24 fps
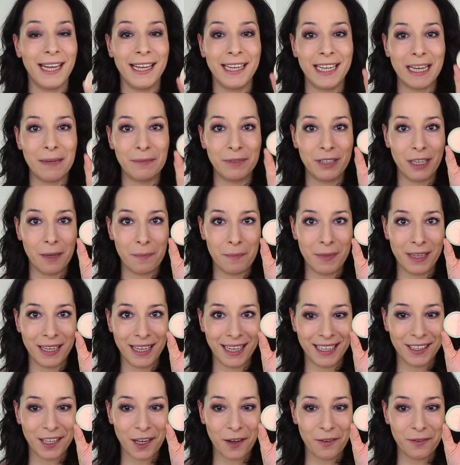and I'm
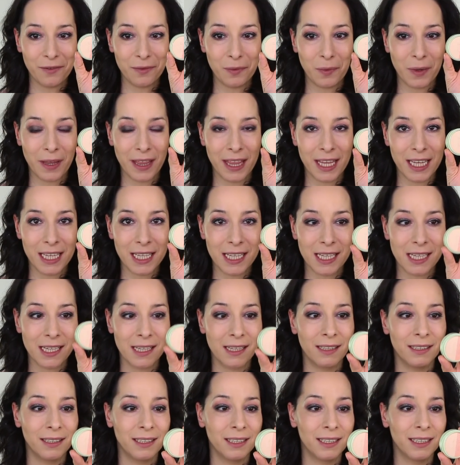topping it off with
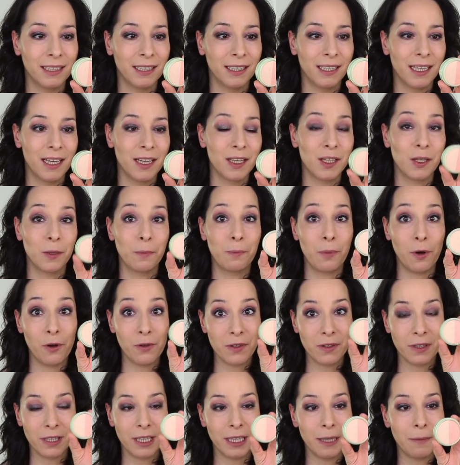this
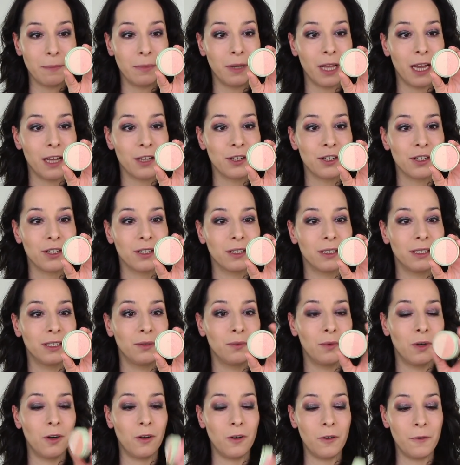supposedly blush
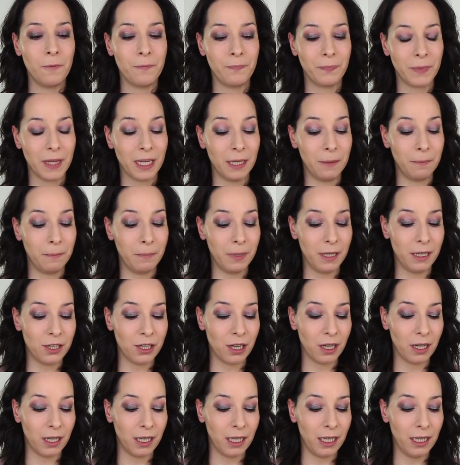duo in
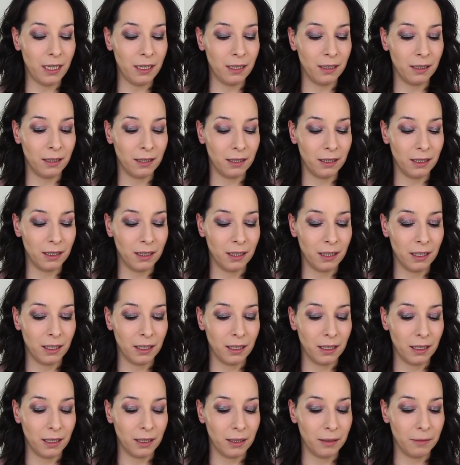Peach Honey,
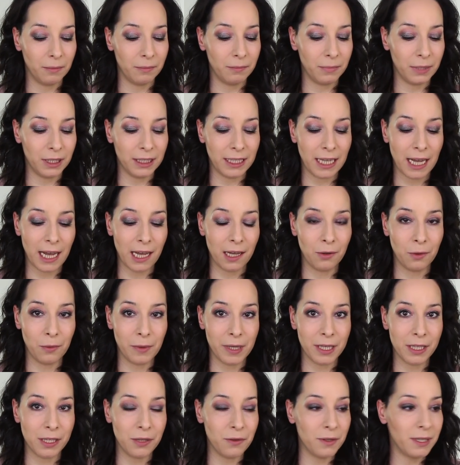but I
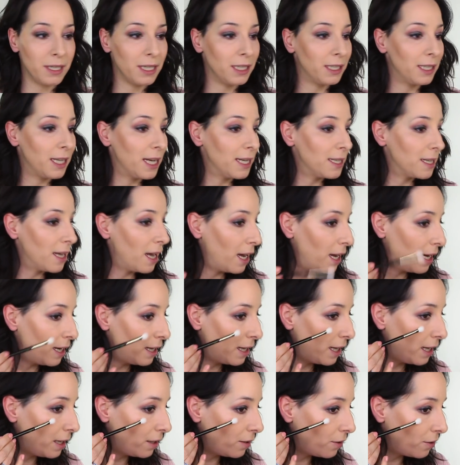always use it as a
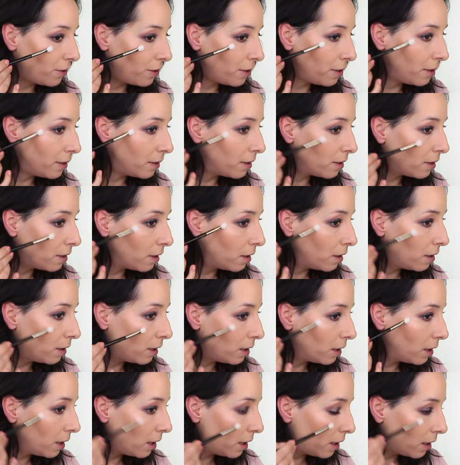highlighter
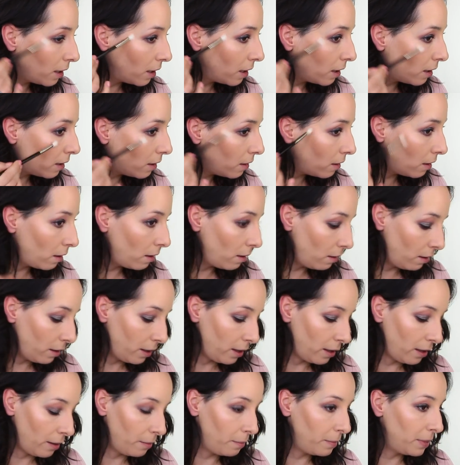
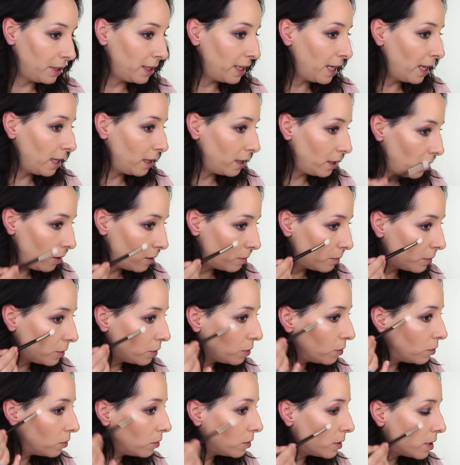on a
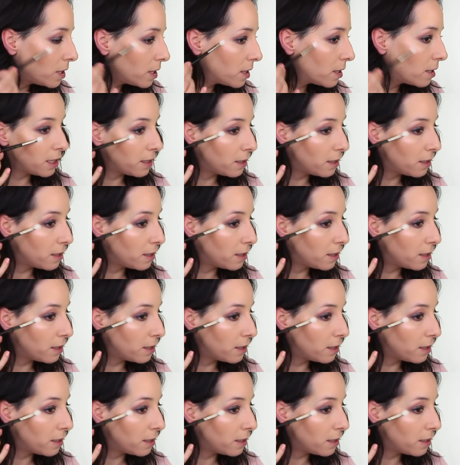Bdellium Tools